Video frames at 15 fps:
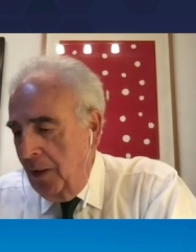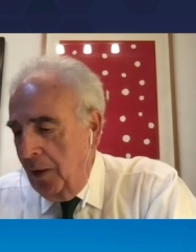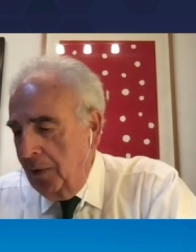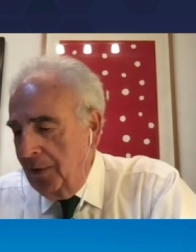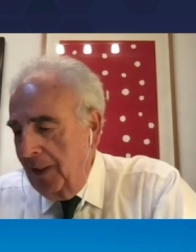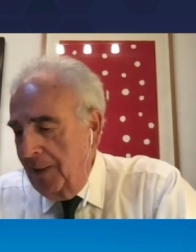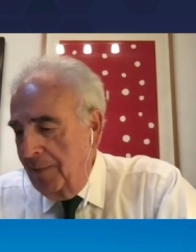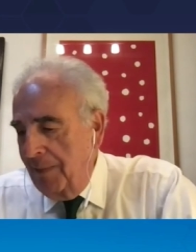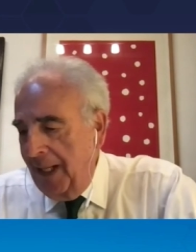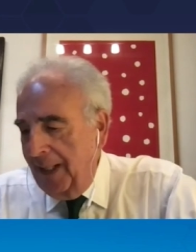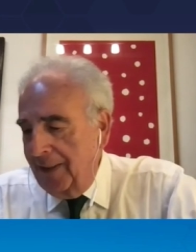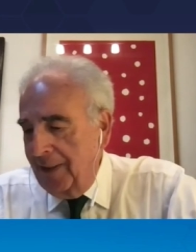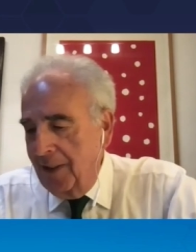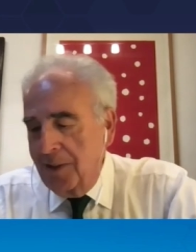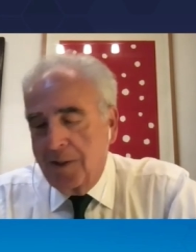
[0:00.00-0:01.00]
only
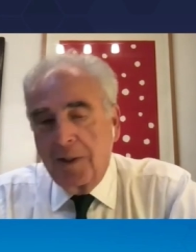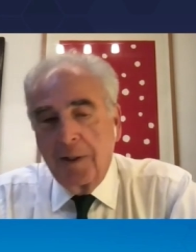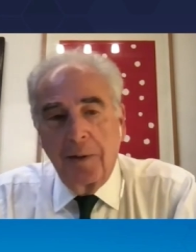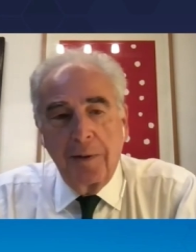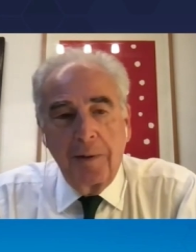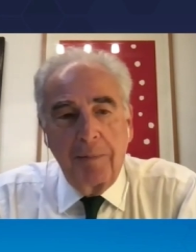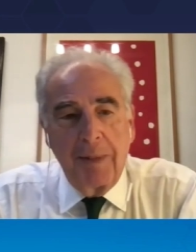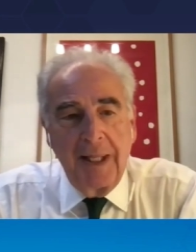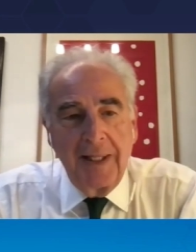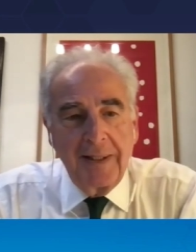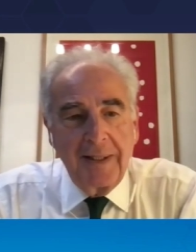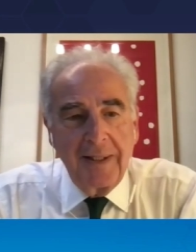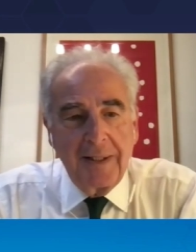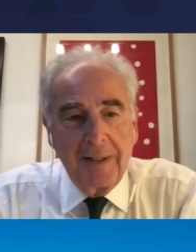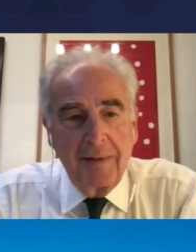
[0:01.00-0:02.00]
managed on the
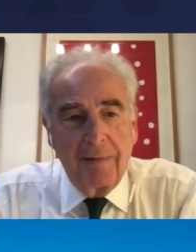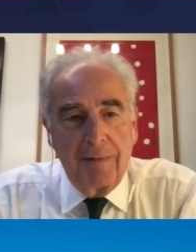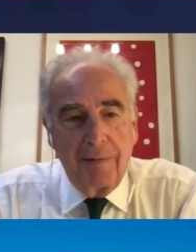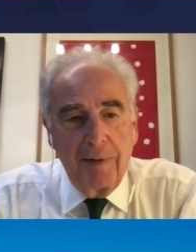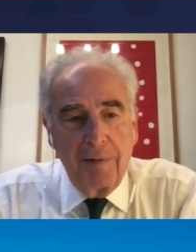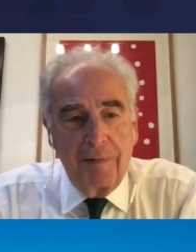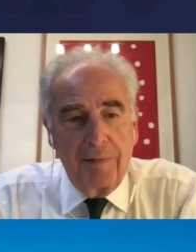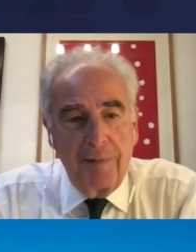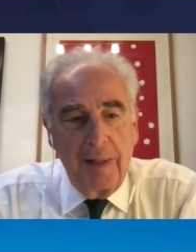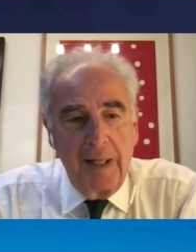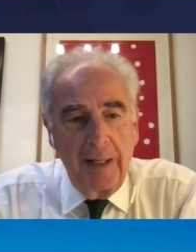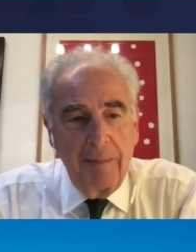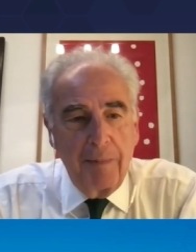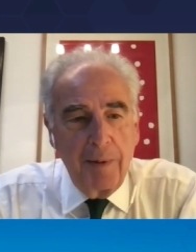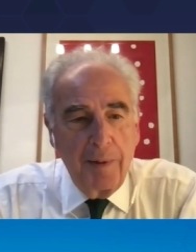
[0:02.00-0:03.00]
basis of, of,
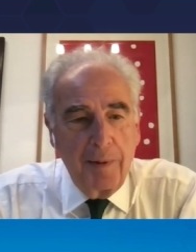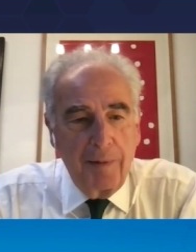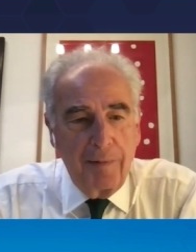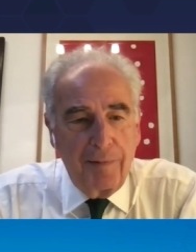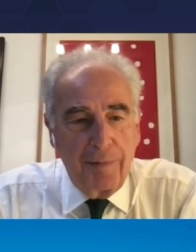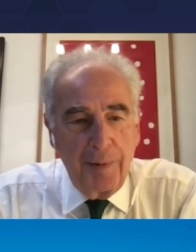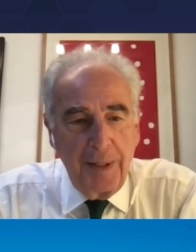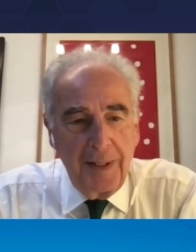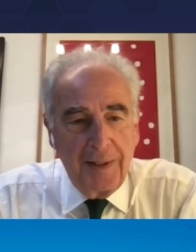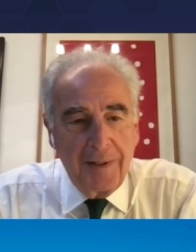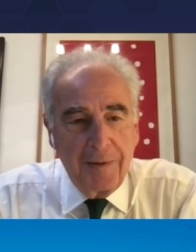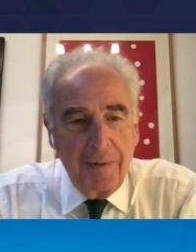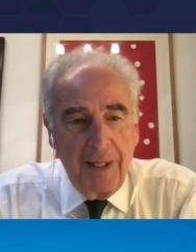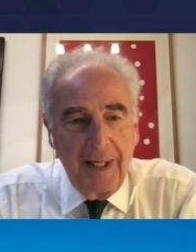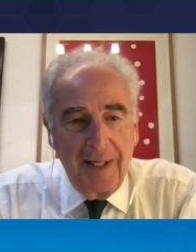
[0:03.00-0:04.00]
liberal free
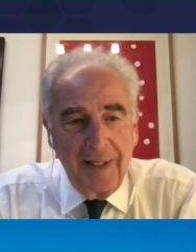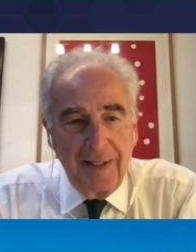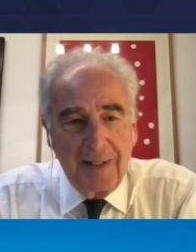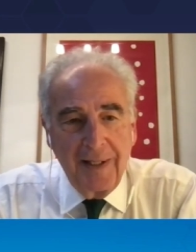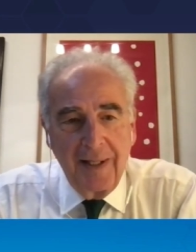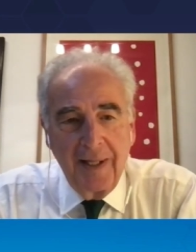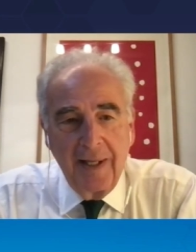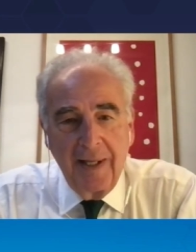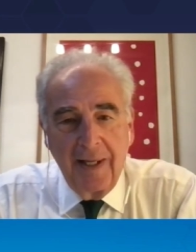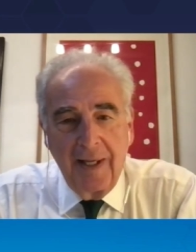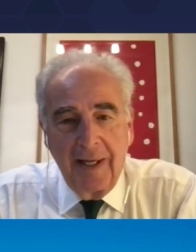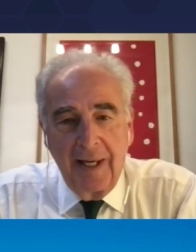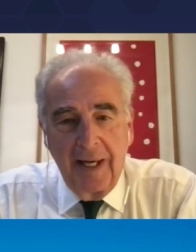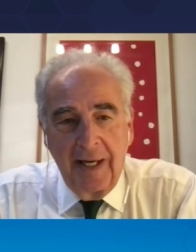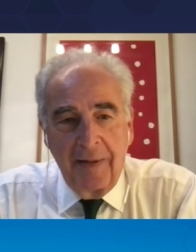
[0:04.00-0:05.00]
trade.
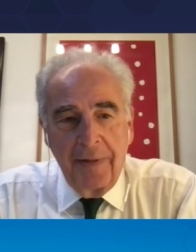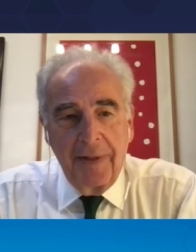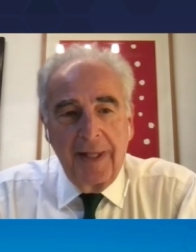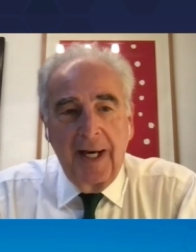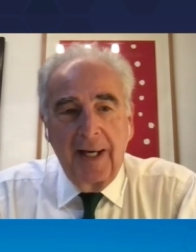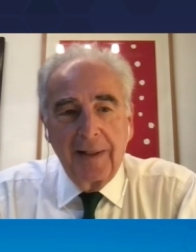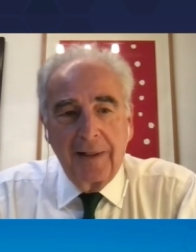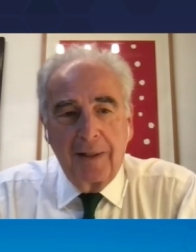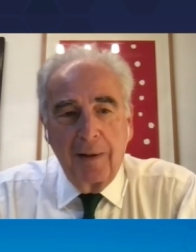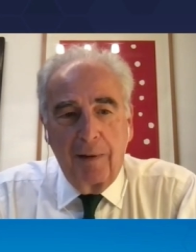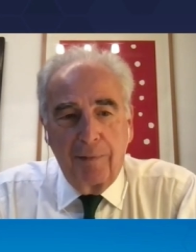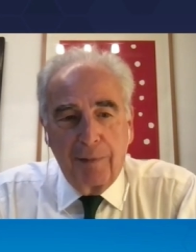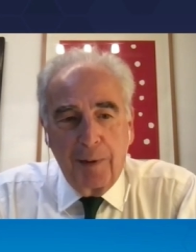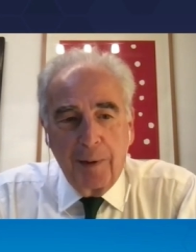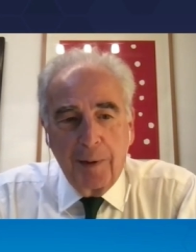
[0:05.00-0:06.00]
And that,
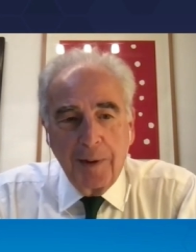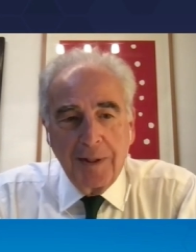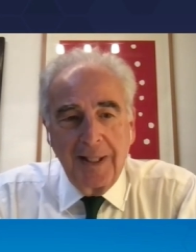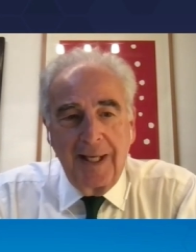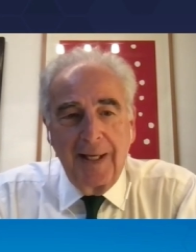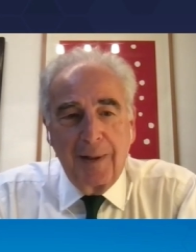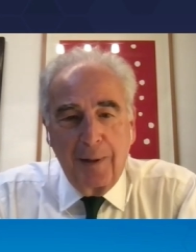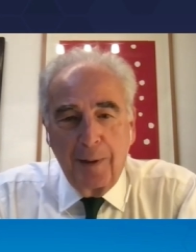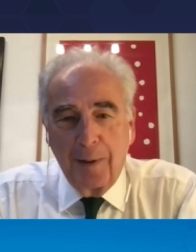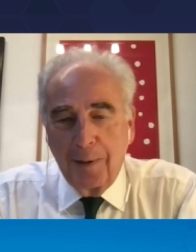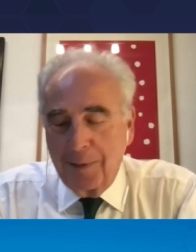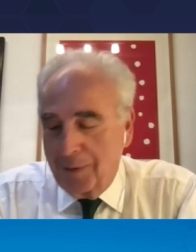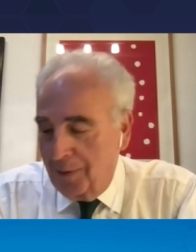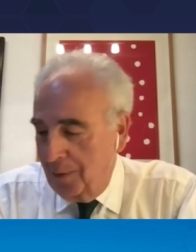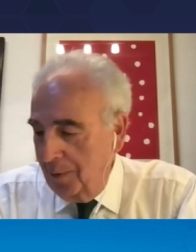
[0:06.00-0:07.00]
of course,
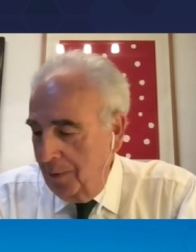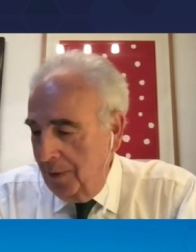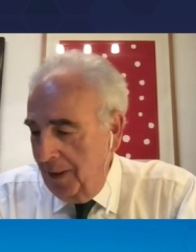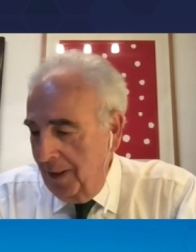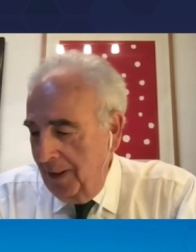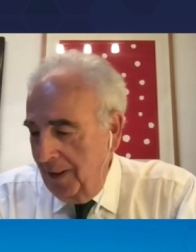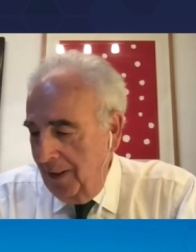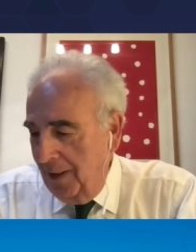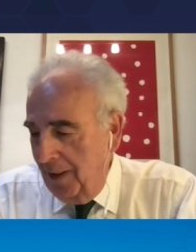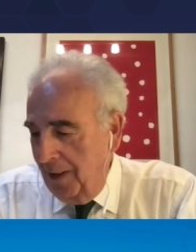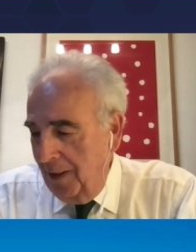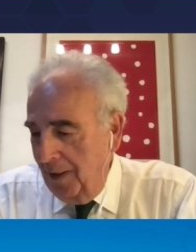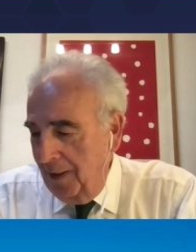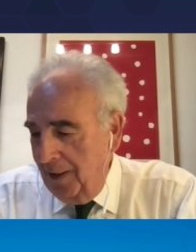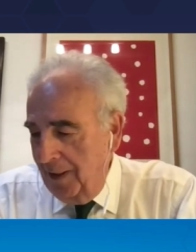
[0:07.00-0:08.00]
echoes to the
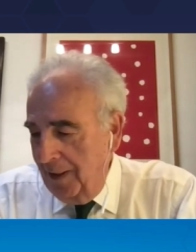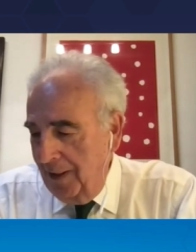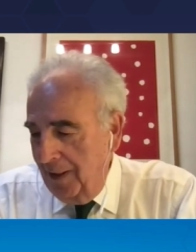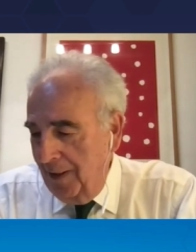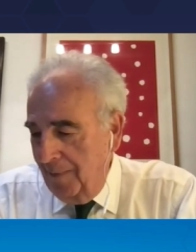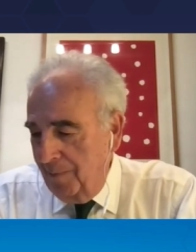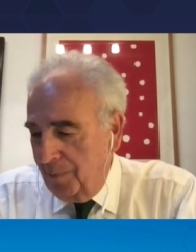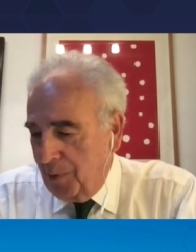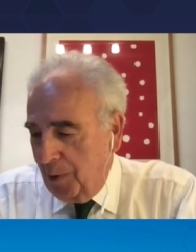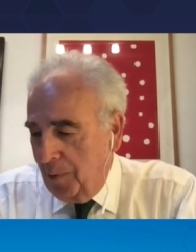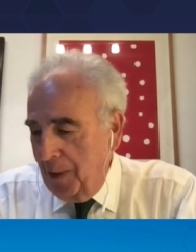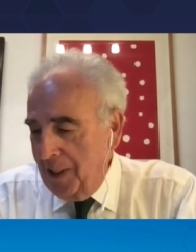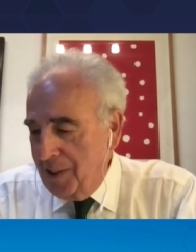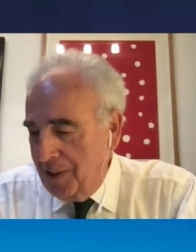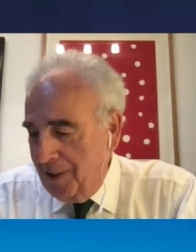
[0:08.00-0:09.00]
uh,
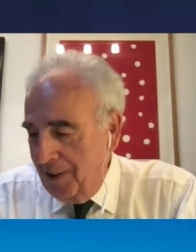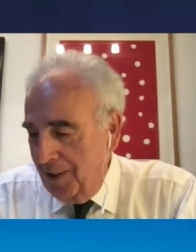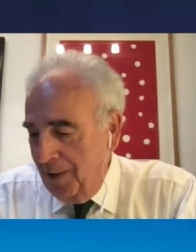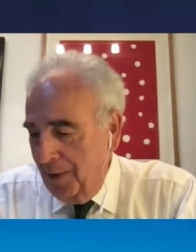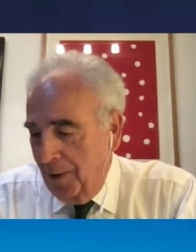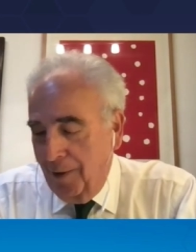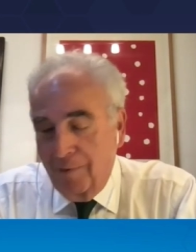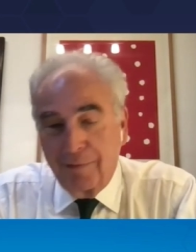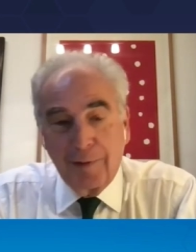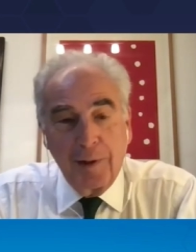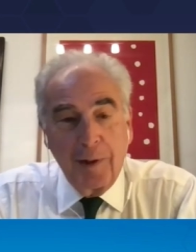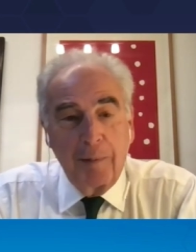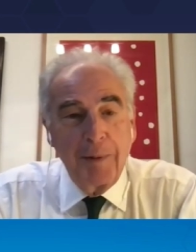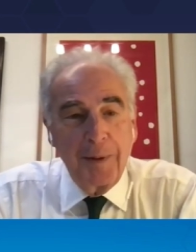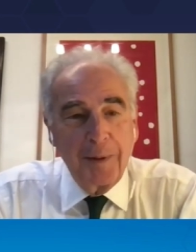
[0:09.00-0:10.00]
question of
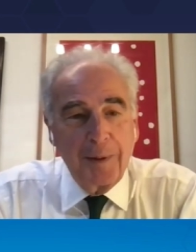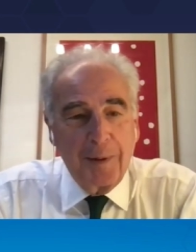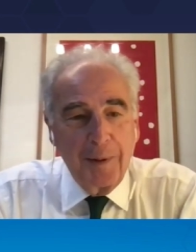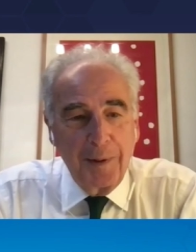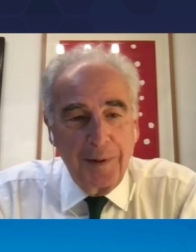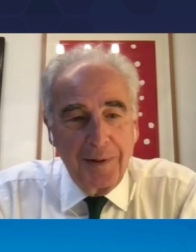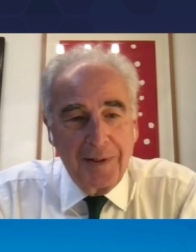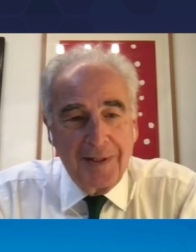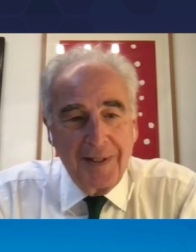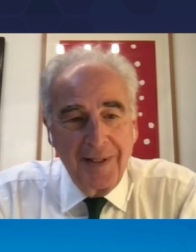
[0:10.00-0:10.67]
common goods